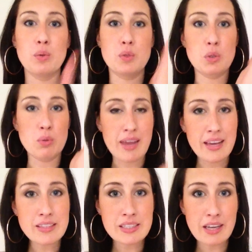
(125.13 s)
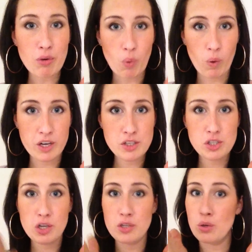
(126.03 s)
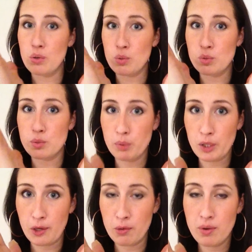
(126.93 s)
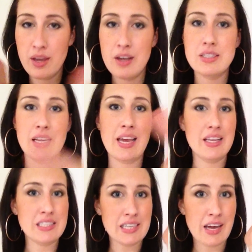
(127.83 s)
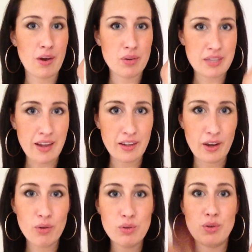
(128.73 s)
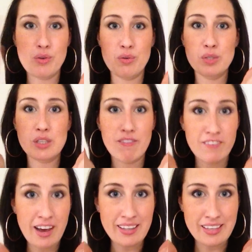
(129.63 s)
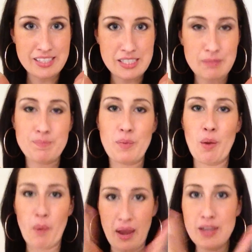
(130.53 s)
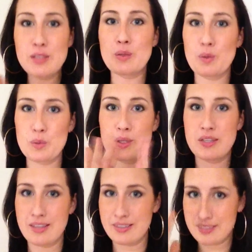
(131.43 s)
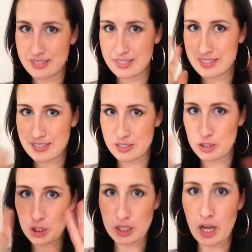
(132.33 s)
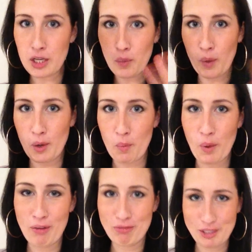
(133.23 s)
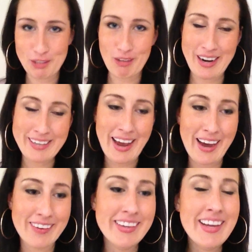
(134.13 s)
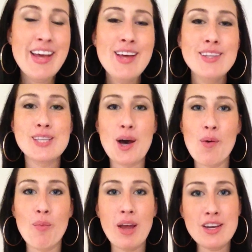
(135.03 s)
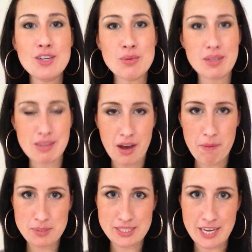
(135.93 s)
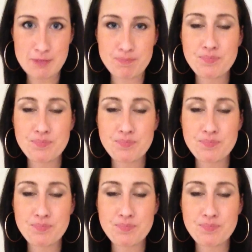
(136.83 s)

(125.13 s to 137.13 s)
to cancel out orange, you use blue. To cancel out yellow, you use violet. Okay, so those are this is just color 101 for you right now. So when you're doing the opposite,